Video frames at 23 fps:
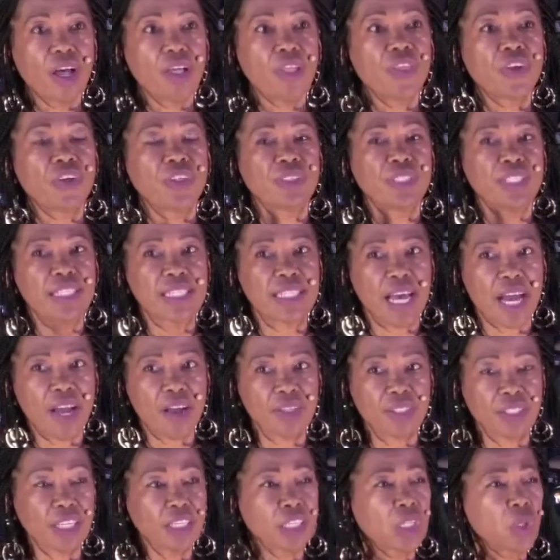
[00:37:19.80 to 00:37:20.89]
their
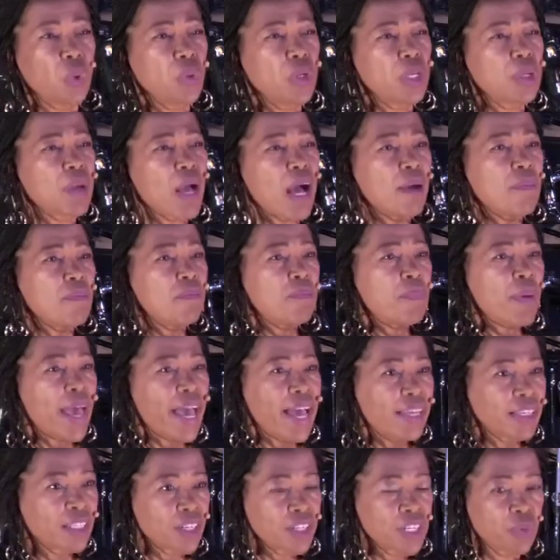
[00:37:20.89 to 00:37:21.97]
desires, including a
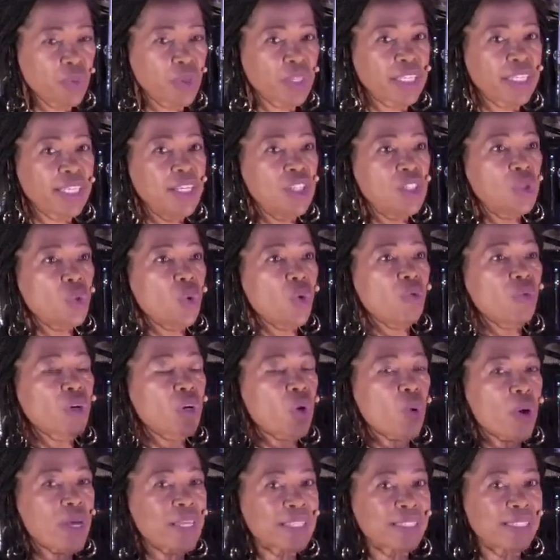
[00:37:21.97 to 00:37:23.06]
bed, because there were kids who were
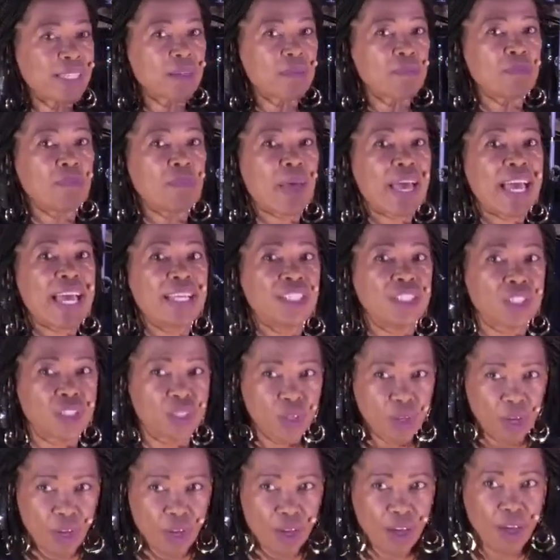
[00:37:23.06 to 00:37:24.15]
requesting beds,
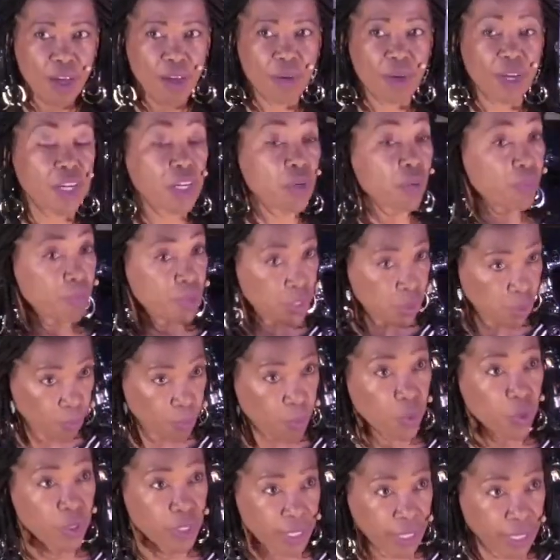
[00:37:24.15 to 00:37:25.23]
because these were
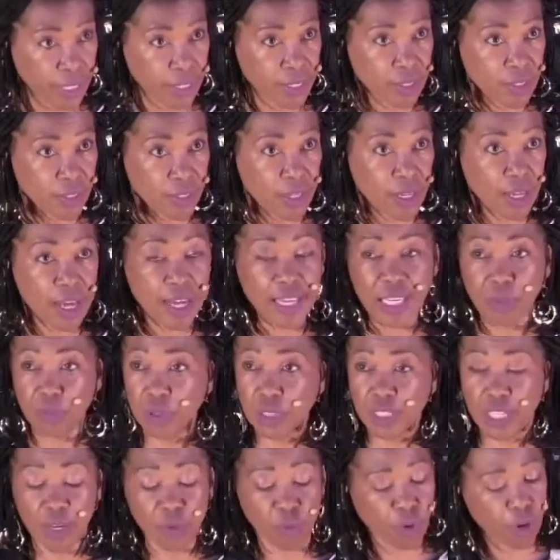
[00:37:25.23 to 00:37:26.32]
poor kids, and they,
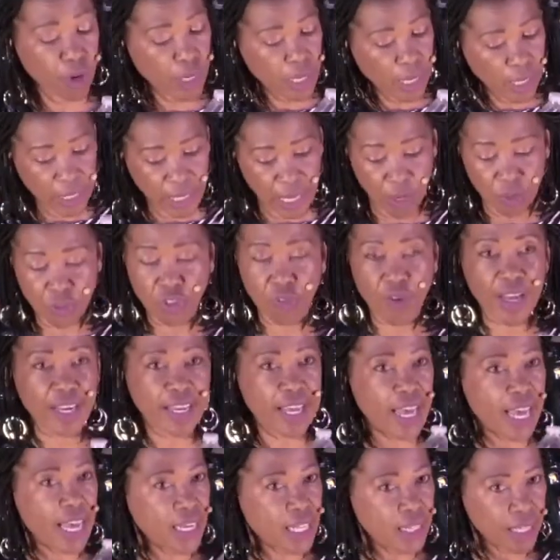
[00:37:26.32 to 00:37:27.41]
they were allowed to write
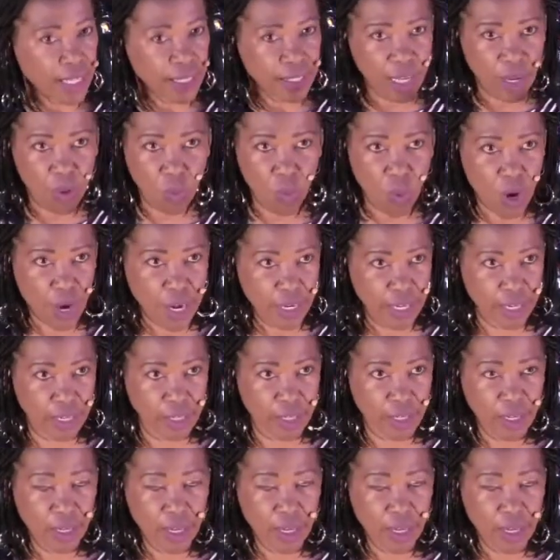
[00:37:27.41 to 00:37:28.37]
anything they wanted.